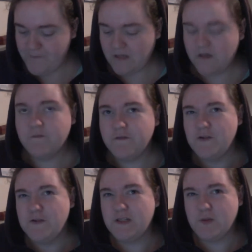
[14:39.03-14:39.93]

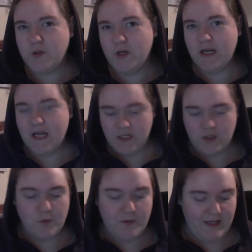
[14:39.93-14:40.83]
confusing to a
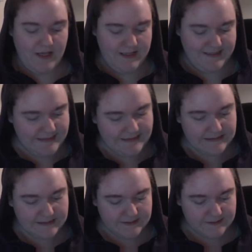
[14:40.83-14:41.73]
newbie.
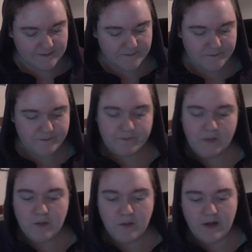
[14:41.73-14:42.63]

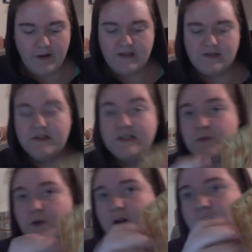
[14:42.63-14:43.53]
Okay, so this
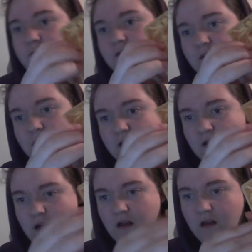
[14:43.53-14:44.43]
one,
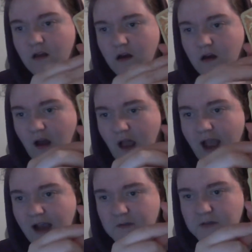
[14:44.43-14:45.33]
I
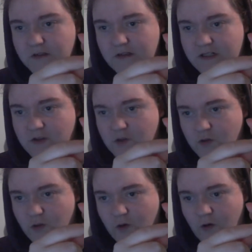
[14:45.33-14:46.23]
absolutely
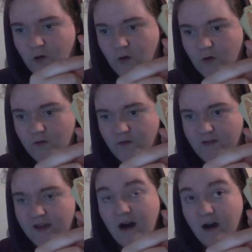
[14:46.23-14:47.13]
adore
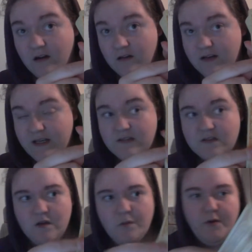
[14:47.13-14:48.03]
the art. It's
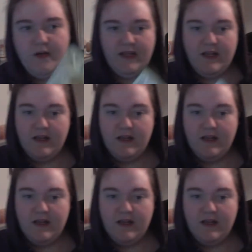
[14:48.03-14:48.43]
so pretty.